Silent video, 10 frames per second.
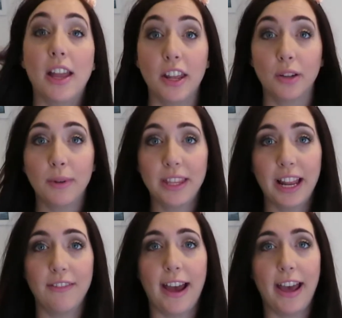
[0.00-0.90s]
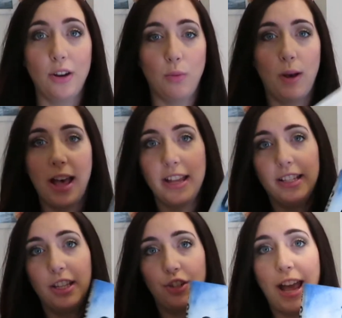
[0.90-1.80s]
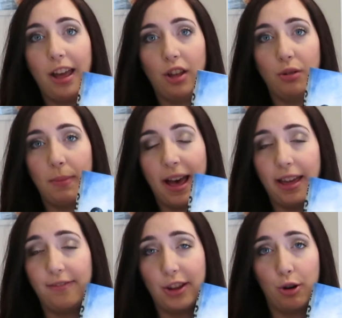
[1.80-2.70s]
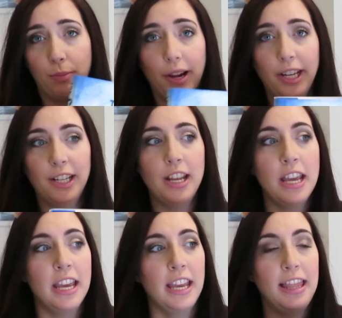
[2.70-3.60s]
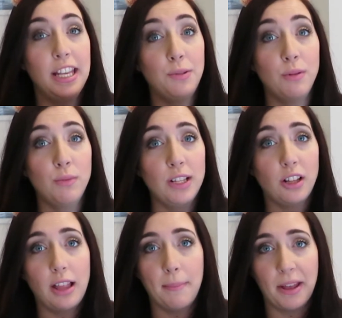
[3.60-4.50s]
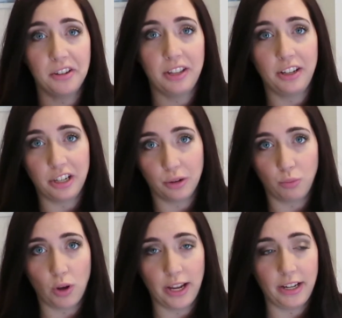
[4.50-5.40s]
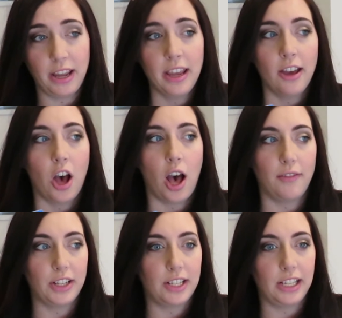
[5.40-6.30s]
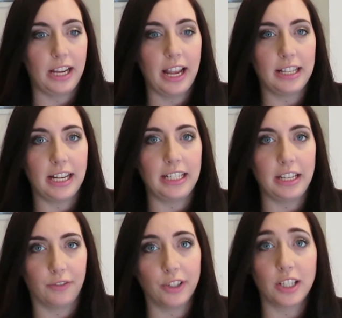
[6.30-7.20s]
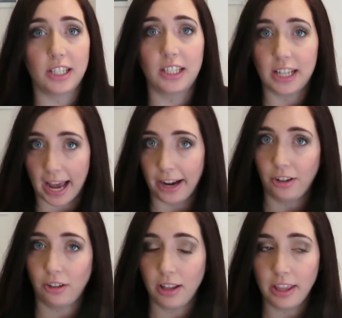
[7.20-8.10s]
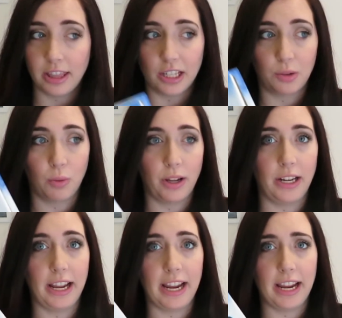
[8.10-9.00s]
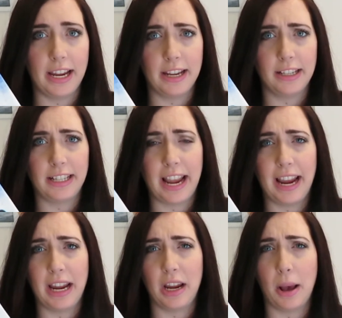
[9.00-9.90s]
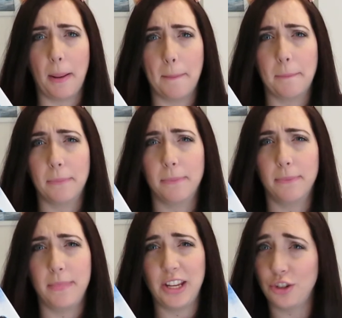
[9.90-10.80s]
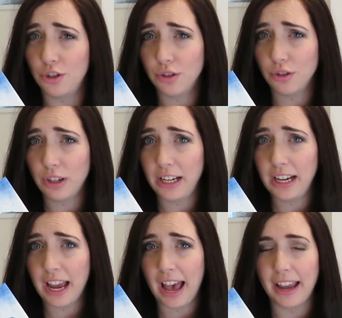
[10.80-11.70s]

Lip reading: Another one that I read was The Child by Fiona Barton. This one was a lot better than Year One. Obviously, it's a different style. This one is a mystery.